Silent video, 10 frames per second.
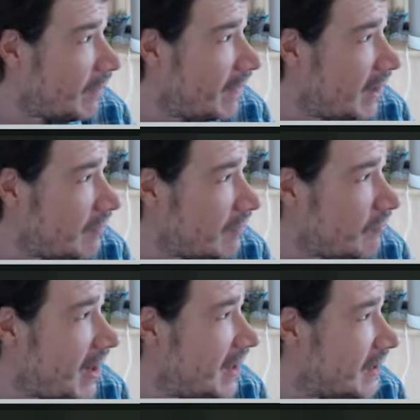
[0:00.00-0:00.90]
the
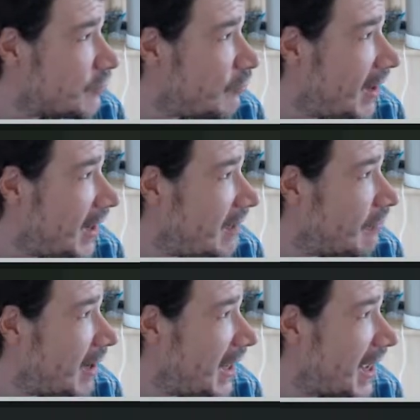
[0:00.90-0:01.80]
rain is really,
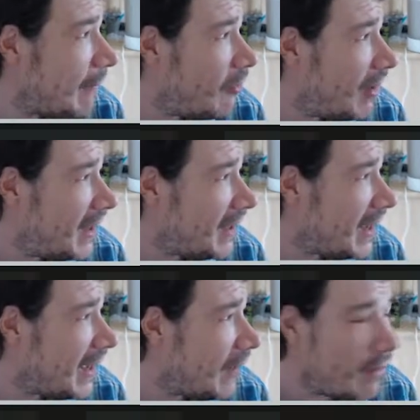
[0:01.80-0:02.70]
really hammering it
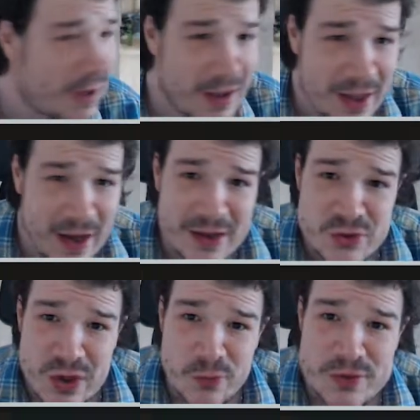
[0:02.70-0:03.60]
down.
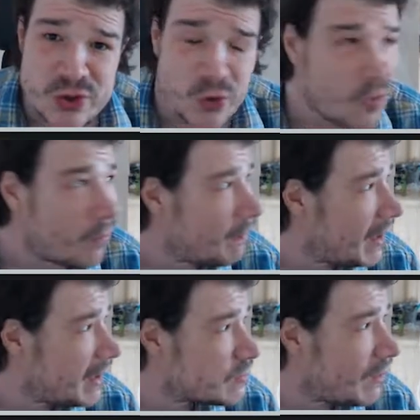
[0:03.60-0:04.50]
Electrical storm
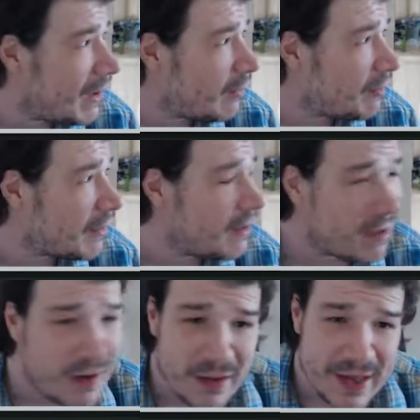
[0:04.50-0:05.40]
as well, thunder,
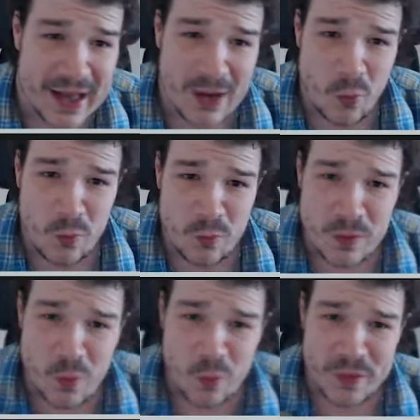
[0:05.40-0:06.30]
lightning,
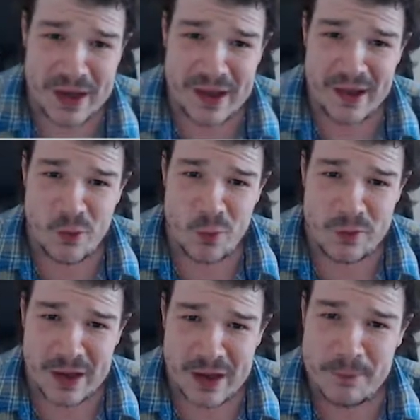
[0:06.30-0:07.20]
all
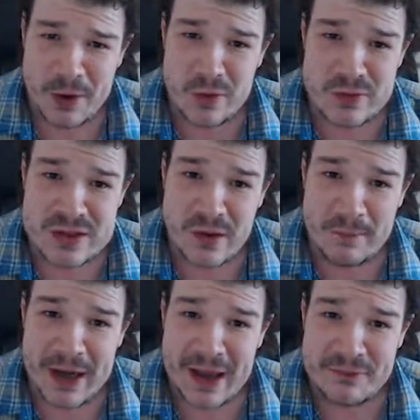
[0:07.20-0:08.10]
the caboodle. So I'm
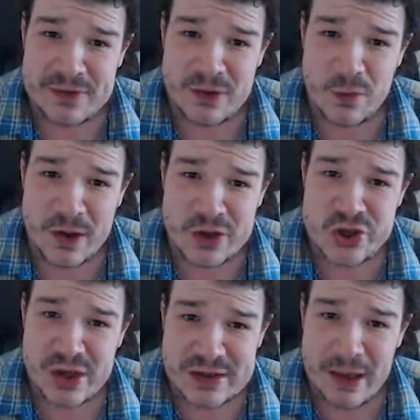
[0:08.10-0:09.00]
going to have to
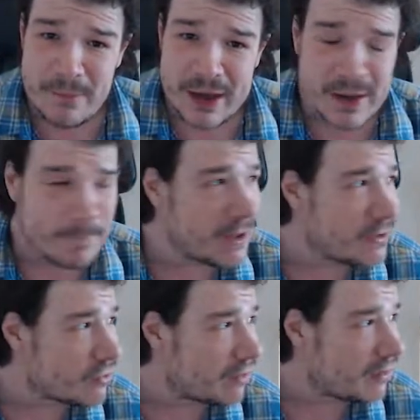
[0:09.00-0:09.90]
shut down my
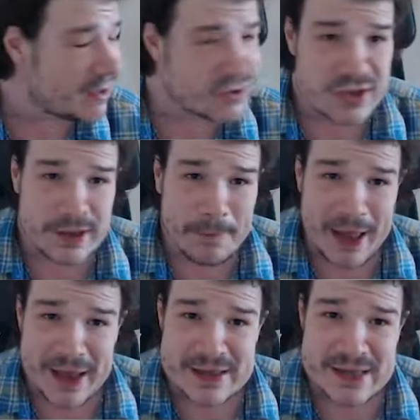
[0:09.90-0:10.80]
computer, I think, just to
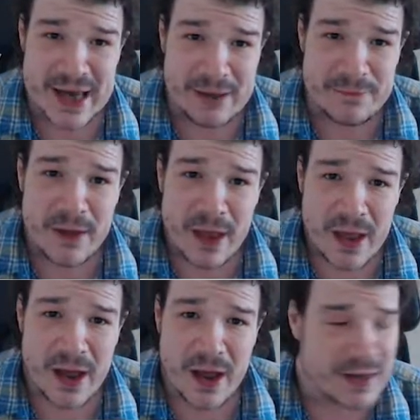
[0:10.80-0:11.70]
play it safe,
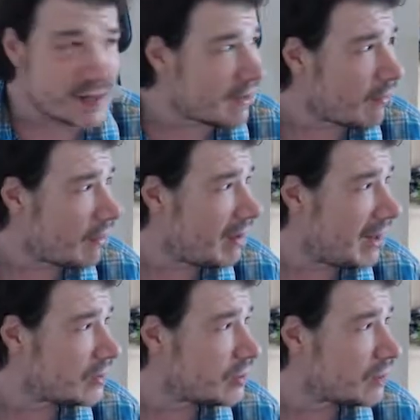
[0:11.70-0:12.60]
because there are
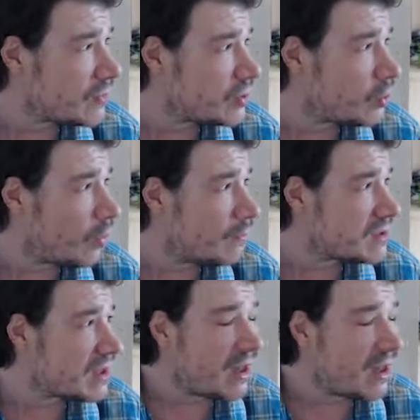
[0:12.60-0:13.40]
electrical storms